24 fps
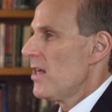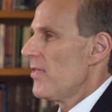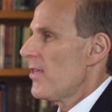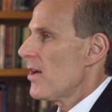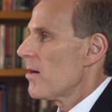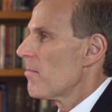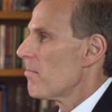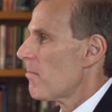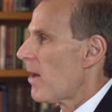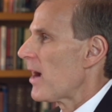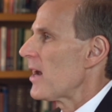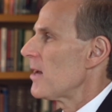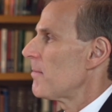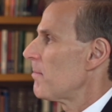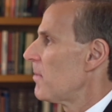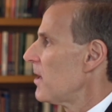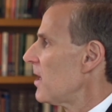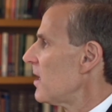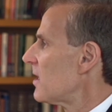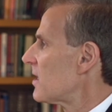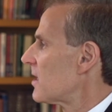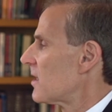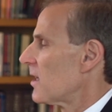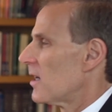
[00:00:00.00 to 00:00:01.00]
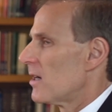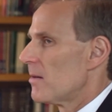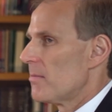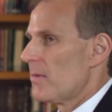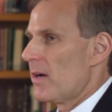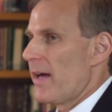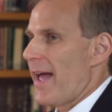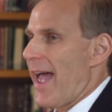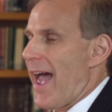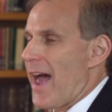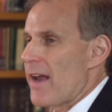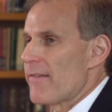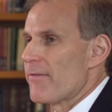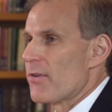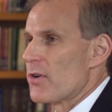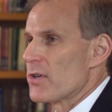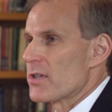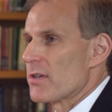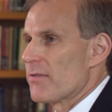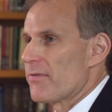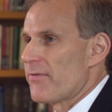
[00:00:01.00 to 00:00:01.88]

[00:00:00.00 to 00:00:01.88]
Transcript: there might be some adverse